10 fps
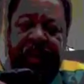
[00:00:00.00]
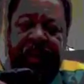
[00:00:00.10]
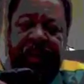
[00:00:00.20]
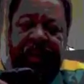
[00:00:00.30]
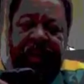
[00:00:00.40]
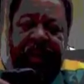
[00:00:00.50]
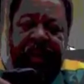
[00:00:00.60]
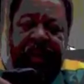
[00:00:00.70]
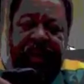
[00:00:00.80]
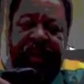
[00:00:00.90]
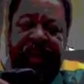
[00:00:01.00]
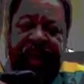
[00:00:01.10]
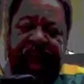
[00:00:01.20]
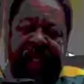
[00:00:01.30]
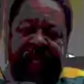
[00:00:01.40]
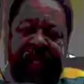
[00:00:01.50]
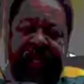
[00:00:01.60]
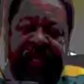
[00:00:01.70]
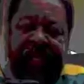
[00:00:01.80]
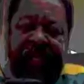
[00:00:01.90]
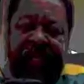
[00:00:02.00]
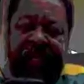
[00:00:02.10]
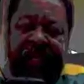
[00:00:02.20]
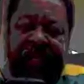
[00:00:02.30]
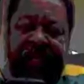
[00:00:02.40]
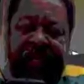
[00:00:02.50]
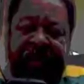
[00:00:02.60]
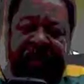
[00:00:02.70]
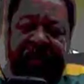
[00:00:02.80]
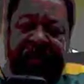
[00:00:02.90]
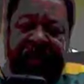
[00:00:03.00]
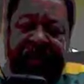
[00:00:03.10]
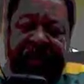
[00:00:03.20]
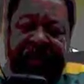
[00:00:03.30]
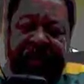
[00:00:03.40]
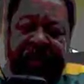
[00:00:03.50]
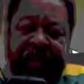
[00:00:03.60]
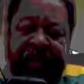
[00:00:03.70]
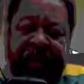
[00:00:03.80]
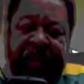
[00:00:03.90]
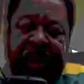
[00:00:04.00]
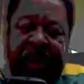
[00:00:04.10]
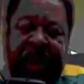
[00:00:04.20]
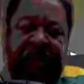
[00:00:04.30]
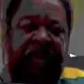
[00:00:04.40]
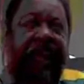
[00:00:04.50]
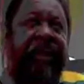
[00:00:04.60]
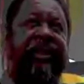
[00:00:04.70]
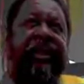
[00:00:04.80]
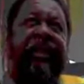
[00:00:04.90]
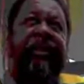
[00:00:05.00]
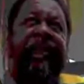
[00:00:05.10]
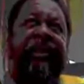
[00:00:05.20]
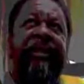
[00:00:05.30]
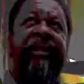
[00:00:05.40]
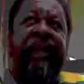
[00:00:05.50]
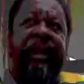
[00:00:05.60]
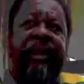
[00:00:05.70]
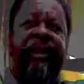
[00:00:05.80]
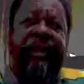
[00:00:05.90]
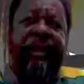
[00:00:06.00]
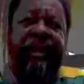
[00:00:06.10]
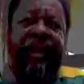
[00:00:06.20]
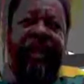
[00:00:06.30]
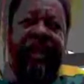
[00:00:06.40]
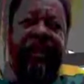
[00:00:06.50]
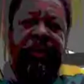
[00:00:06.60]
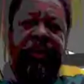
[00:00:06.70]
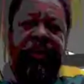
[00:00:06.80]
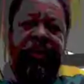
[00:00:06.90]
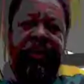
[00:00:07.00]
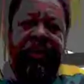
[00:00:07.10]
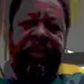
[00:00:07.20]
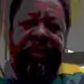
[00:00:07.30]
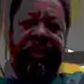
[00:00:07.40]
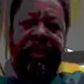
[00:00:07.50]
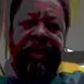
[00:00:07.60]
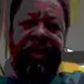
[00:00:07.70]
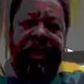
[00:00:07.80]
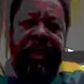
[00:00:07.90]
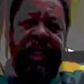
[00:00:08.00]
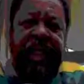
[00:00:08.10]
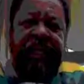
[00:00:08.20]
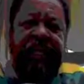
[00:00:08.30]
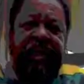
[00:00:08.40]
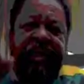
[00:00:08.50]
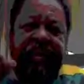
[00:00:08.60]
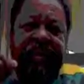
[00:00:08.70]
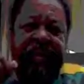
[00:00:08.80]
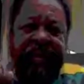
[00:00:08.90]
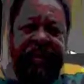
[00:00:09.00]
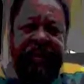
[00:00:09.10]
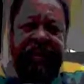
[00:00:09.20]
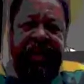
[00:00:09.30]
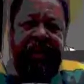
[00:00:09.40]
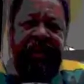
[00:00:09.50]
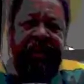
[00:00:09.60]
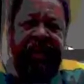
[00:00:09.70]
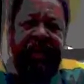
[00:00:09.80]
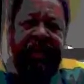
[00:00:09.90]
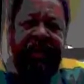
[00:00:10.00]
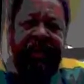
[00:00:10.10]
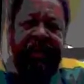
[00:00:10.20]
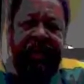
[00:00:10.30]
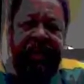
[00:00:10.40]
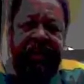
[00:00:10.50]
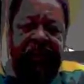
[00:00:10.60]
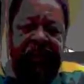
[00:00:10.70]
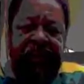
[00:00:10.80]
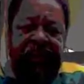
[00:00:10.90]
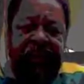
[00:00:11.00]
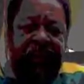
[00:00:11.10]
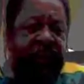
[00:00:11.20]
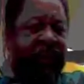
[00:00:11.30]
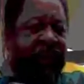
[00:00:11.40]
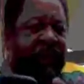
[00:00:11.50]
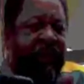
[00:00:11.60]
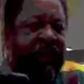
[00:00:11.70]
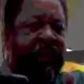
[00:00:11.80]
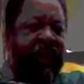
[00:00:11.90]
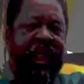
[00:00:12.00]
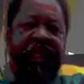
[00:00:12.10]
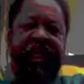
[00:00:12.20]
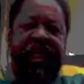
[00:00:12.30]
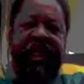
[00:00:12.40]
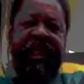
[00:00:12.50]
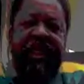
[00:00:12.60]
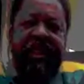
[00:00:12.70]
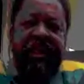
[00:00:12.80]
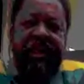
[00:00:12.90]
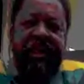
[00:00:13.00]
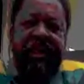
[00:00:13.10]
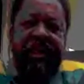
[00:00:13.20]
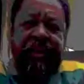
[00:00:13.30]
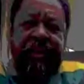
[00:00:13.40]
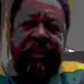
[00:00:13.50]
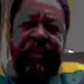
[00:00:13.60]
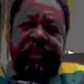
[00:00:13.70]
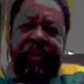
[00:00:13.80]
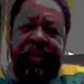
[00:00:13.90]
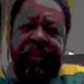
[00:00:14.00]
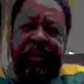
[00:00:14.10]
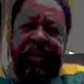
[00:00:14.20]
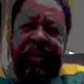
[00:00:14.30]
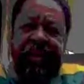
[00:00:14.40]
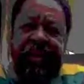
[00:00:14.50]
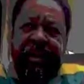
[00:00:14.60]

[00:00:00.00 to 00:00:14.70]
I'm gonna give all praises to Yahweh by Hashem Yahweh Shai. Double honors to the apostles, the elders, the GMS who rule well. Hey, peace and blessings to the hopeful elect hope this short lesson was, you know, edifying, you know, through the spirit, man.